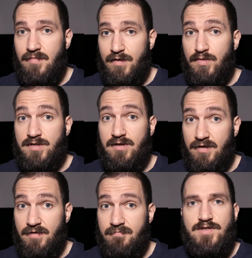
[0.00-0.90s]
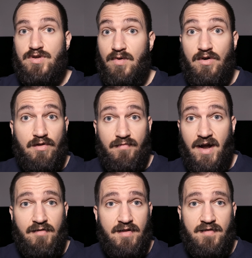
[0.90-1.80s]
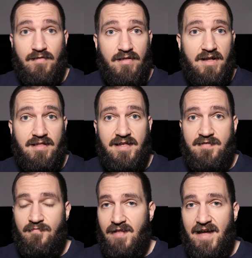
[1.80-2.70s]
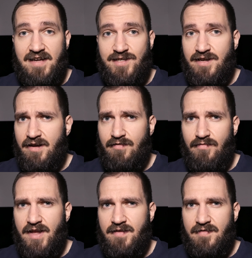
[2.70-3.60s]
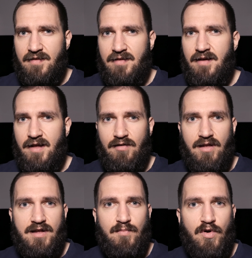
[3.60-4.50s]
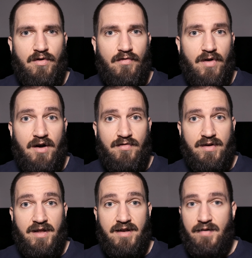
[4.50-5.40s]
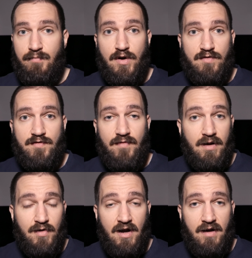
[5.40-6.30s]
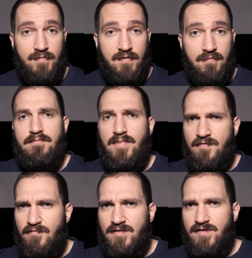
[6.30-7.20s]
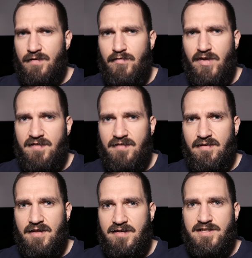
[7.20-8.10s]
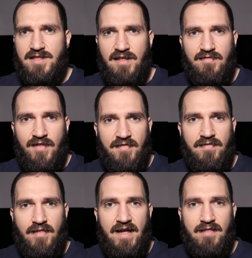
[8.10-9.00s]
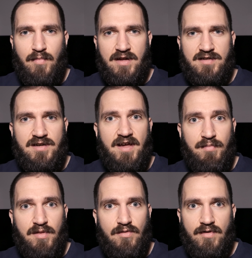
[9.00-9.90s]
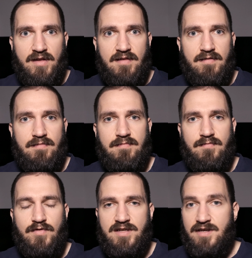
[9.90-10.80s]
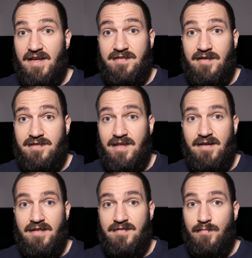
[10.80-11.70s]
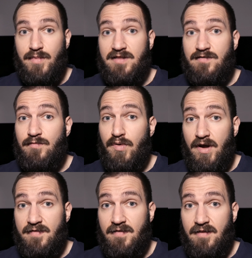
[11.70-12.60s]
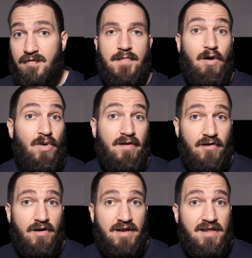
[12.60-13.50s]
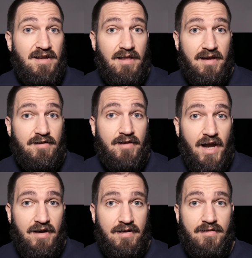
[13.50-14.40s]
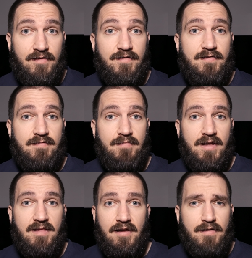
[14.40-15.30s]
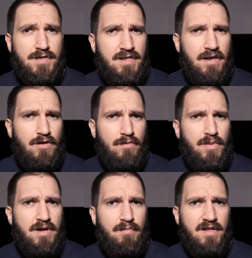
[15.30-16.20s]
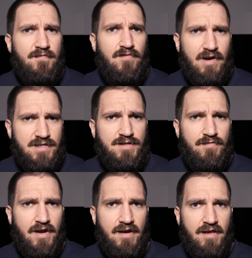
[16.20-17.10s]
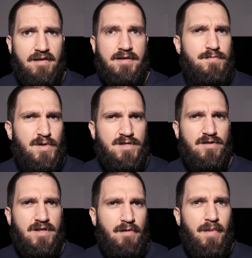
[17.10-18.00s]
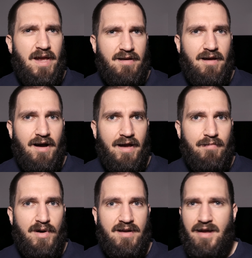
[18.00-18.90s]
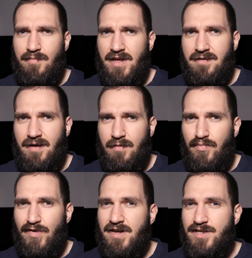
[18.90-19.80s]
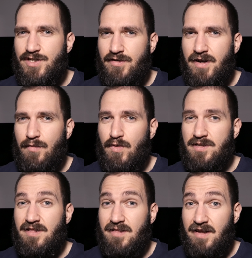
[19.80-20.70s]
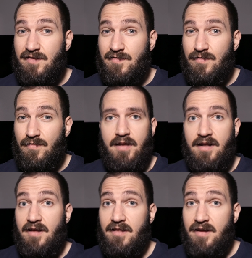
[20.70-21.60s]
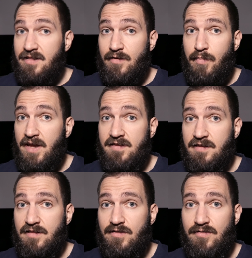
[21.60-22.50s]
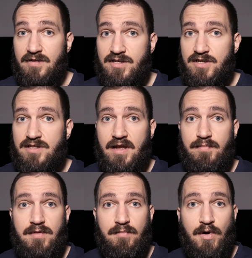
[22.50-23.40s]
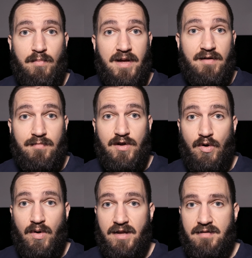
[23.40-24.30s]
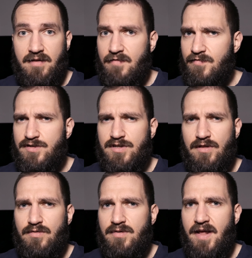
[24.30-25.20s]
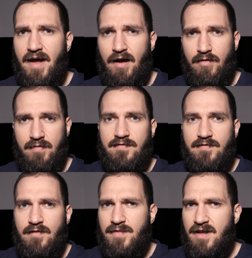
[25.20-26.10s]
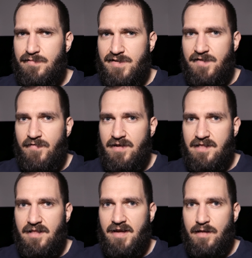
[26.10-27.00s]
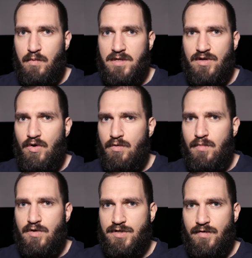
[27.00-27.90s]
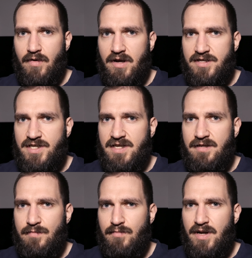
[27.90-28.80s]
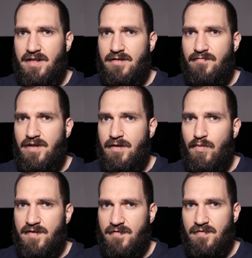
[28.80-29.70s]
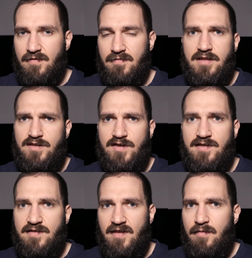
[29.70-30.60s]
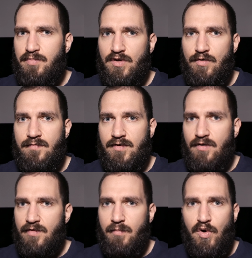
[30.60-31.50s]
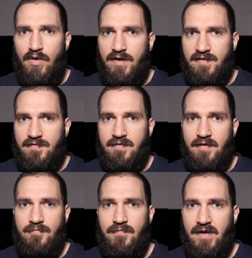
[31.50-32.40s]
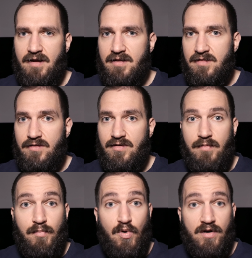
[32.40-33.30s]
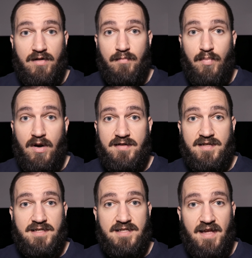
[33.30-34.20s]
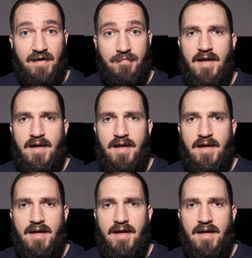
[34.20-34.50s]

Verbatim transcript: It was good. So all around it's a lot less flashy and crazy and a lot more grounded than most rom-coms. But for some reason there's still not that much depth to it which as I said is a bit surprising. However, I did like the characters. At times they could be a bit frustrating, especially the main guy, but I mean, I'm pretty sure that was intentional. And I liked the pacing too, it just kept the momentum going, never slowed down. Sometimes it felt like it was almost rushing, but it really wasn't. It just skipped over all the boring stuff and got to the important parts instead.